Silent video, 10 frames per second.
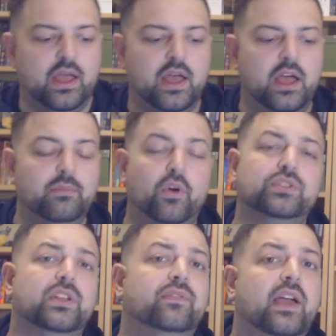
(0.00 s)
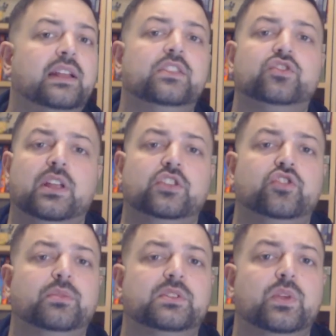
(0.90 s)
Also, finally, the trailer
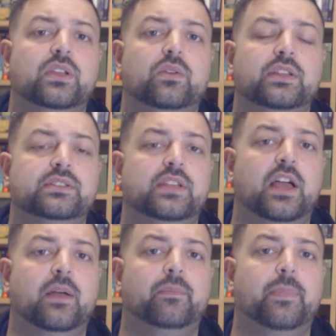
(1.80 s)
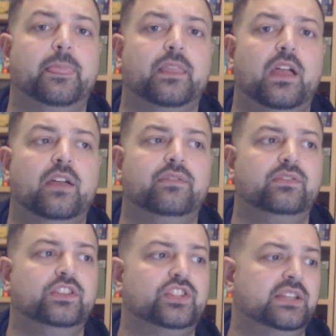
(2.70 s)
job this week was
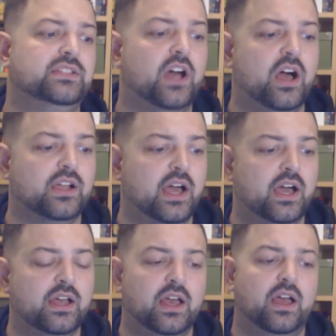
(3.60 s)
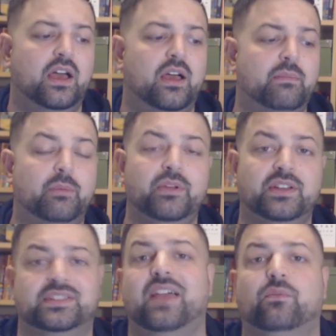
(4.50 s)
50 Shades Darker. I'll be
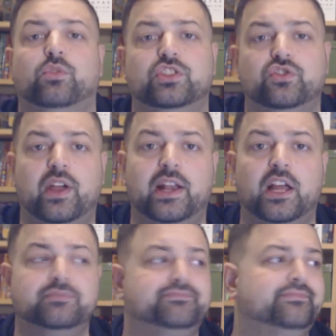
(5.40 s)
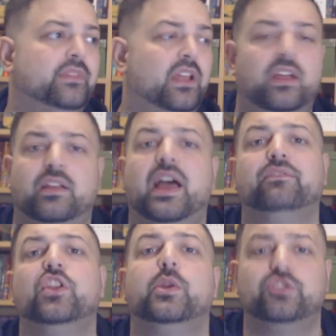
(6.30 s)
honest, I haven't watched the trailer. I have
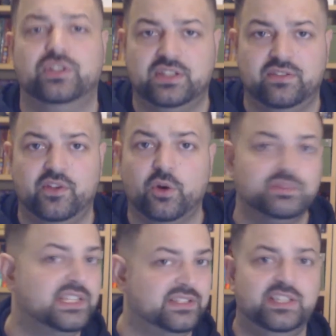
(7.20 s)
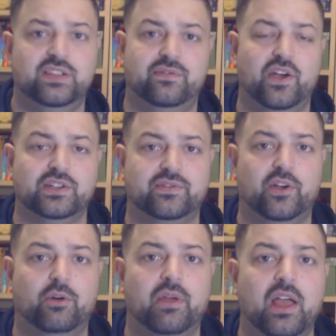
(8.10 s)
no interest in the film, didn't see the first
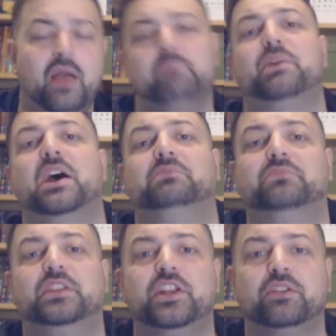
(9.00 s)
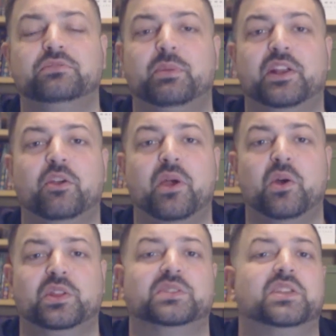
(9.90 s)
film, but depending on my
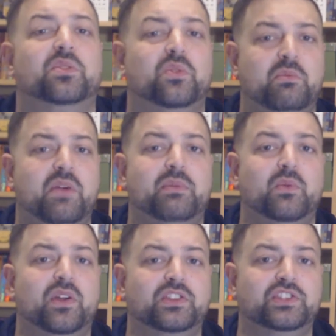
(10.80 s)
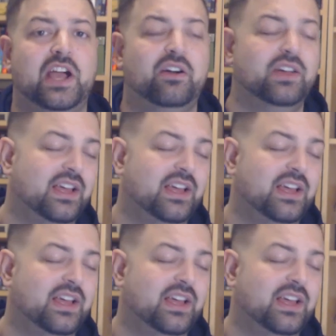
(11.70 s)
audience, I thought it might be worth a shout.